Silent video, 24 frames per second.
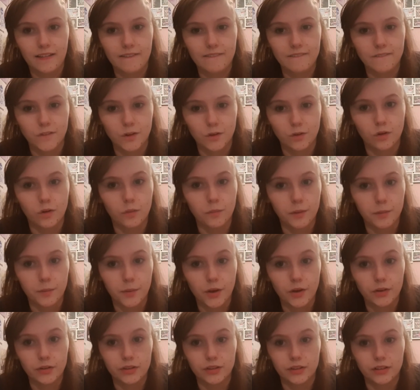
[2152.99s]
if you know me in
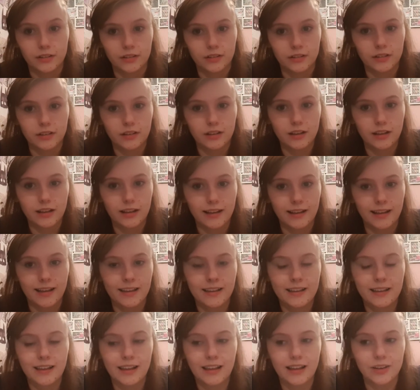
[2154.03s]
person,
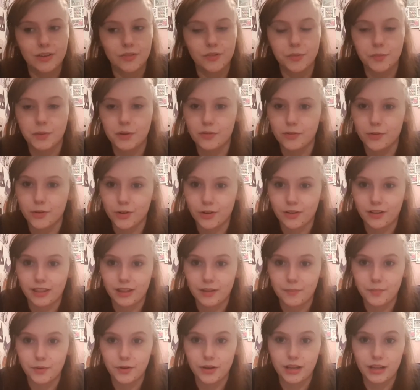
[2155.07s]
I don't want to be rude or
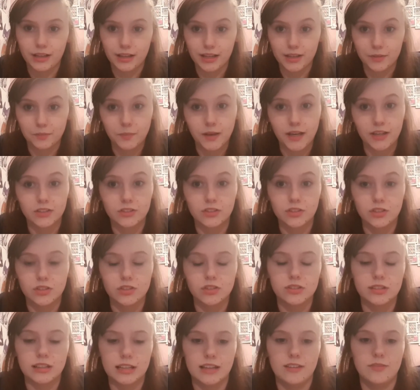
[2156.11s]
anything, but it is best to
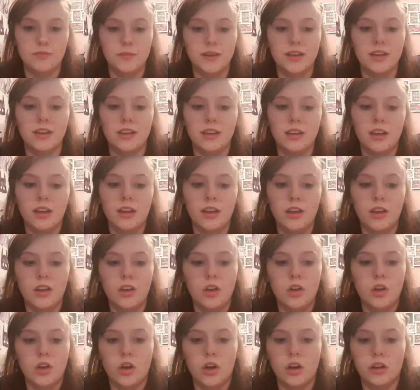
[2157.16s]
just leave me
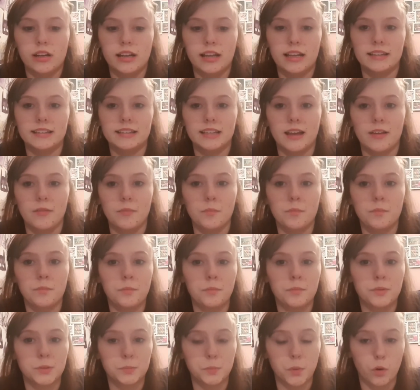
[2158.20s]
unless I
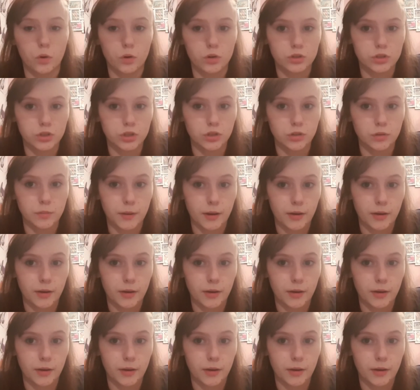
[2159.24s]
spoke to you